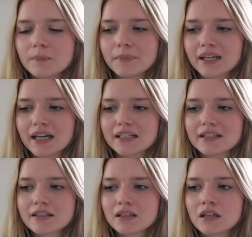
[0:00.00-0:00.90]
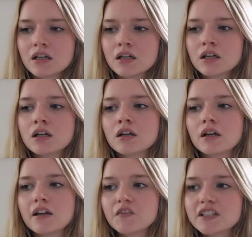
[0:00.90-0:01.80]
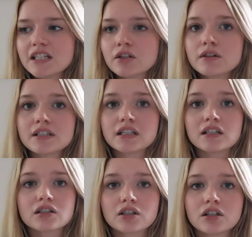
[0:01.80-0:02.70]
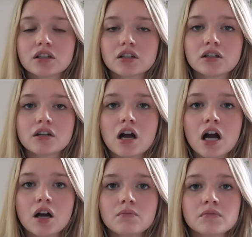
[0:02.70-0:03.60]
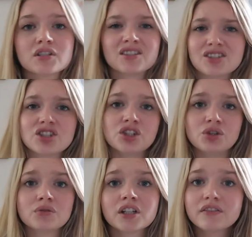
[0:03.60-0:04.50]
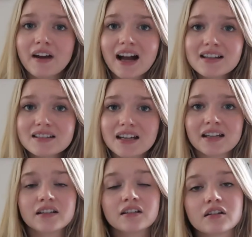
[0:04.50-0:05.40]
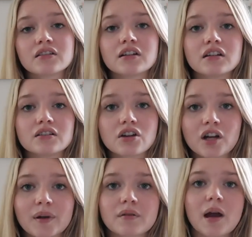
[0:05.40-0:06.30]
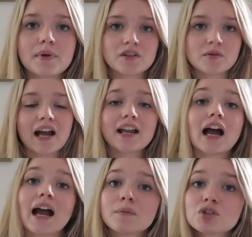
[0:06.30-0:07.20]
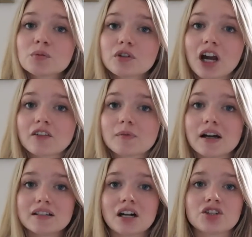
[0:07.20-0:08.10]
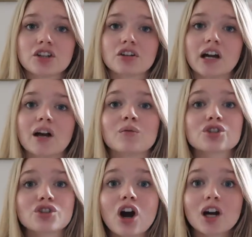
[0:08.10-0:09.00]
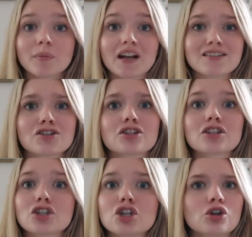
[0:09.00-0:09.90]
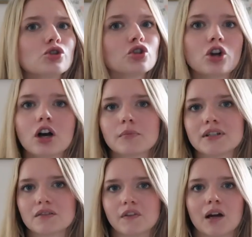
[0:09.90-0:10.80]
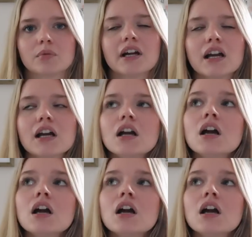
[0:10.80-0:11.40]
because Infantino is easier um, to just do really fast and the Solly baby wrap you have to, I, I'm super careful about it touching the ground which is hard because it's just this huge long piece of fabric